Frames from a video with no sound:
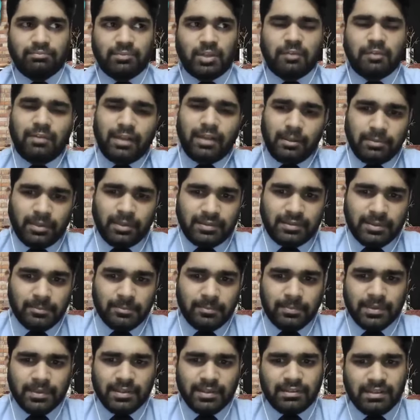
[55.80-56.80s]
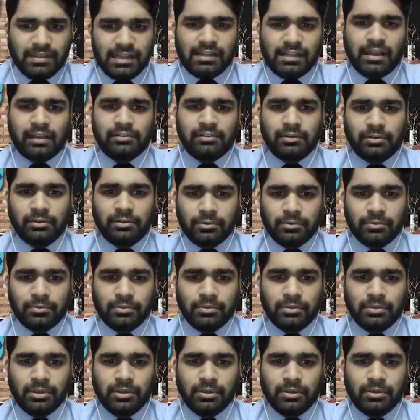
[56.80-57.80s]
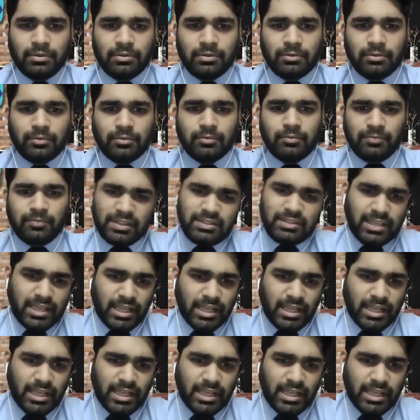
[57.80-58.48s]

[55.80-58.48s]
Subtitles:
developed a simple three-liner rule to which